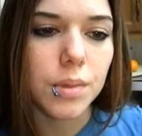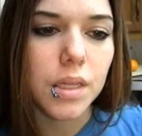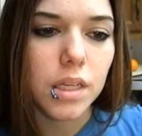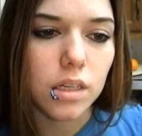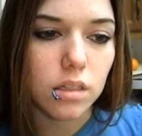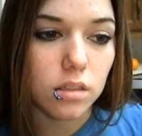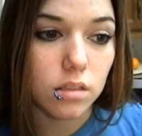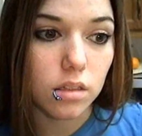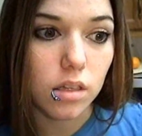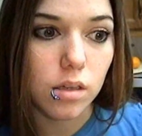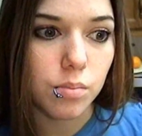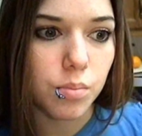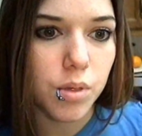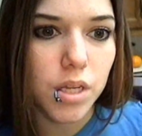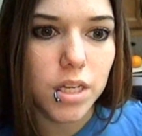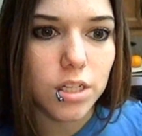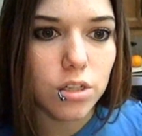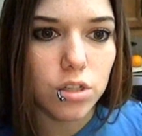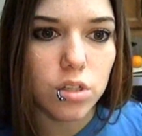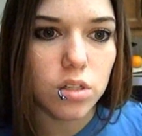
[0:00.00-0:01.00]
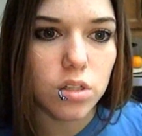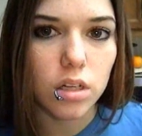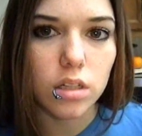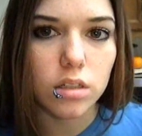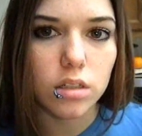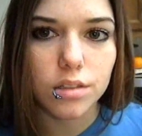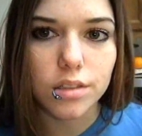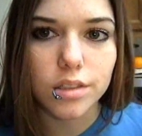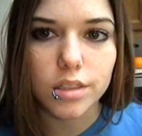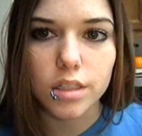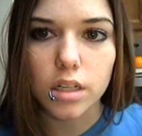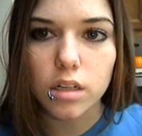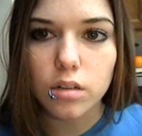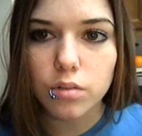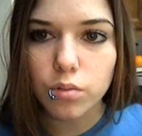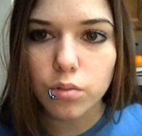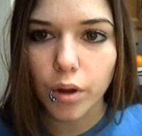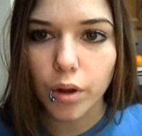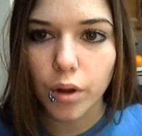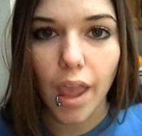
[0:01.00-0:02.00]
I mean, is like peaches not good
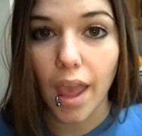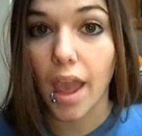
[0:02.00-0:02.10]
enough? We